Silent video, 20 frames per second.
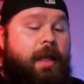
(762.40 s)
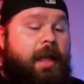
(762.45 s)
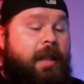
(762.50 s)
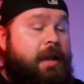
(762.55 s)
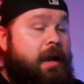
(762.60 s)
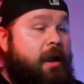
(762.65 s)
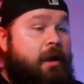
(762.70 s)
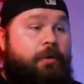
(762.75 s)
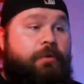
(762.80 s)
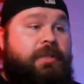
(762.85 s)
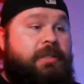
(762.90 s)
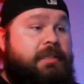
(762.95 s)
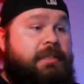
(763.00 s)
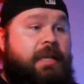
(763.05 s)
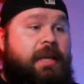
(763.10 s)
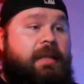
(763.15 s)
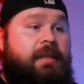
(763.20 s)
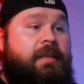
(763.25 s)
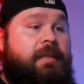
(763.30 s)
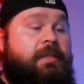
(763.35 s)
and I always
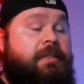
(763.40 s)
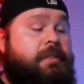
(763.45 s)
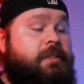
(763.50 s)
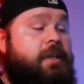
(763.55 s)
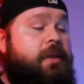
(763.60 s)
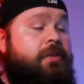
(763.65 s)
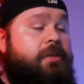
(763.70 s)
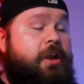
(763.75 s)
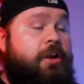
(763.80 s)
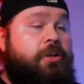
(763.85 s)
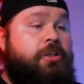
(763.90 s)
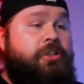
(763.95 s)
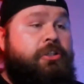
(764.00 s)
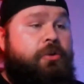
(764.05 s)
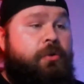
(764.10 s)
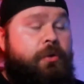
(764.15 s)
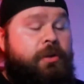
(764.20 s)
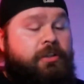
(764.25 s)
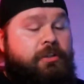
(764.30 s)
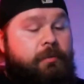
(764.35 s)
say this there is
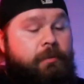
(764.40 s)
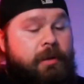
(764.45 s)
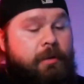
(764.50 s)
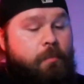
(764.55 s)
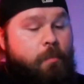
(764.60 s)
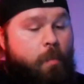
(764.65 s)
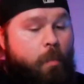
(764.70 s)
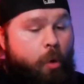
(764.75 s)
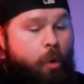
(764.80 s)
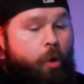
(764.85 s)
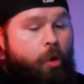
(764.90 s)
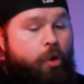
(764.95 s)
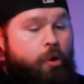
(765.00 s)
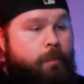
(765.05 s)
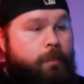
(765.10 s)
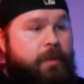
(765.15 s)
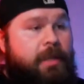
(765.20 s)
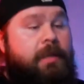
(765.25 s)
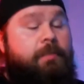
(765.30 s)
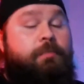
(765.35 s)
going to be
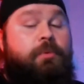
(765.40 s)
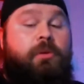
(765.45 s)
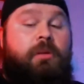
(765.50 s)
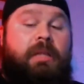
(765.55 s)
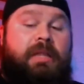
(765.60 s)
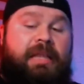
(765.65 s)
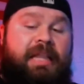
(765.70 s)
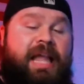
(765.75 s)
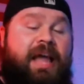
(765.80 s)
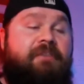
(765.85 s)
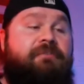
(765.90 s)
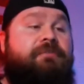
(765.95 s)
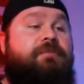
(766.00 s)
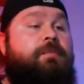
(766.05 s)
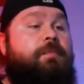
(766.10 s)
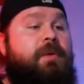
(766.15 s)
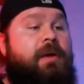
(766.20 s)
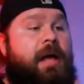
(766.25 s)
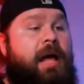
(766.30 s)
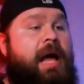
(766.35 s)
more people
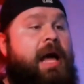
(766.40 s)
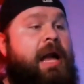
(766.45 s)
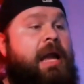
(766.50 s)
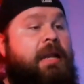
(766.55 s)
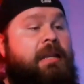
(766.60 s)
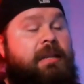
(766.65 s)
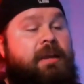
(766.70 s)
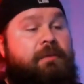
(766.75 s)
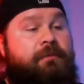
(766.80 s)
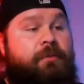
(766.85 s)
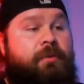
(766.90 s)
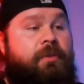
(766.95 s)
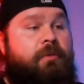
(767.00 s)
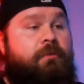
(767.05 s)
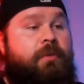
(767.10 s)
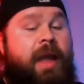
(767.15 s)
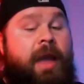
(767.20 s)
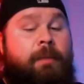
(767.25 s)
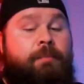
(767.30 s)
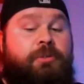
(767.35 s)
left behind after the
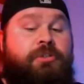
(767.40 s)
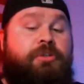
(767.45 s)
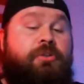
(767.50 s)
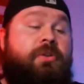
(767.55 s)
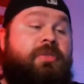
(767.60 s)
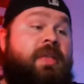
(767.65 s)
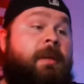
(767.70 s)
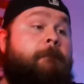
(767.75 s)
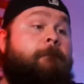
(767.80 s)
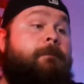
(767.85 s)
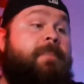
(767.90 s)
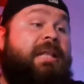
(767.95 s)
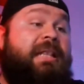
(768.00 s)
rapture that